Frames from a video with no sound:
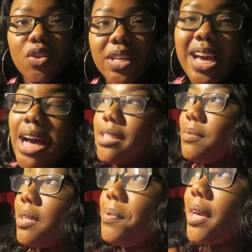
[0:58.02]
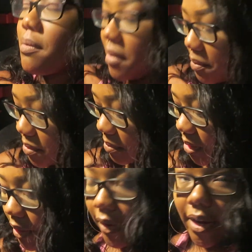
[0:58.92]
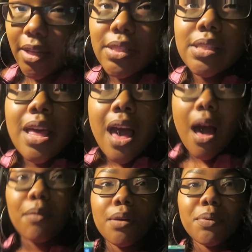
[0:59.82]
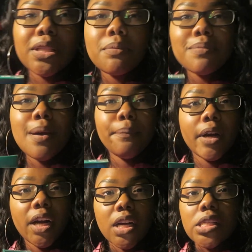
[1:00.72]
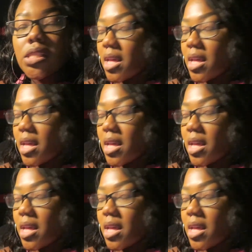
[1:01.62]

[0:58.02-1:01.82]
So he asked me to pick him up some cigarettes. I'm gonna put them in my purse,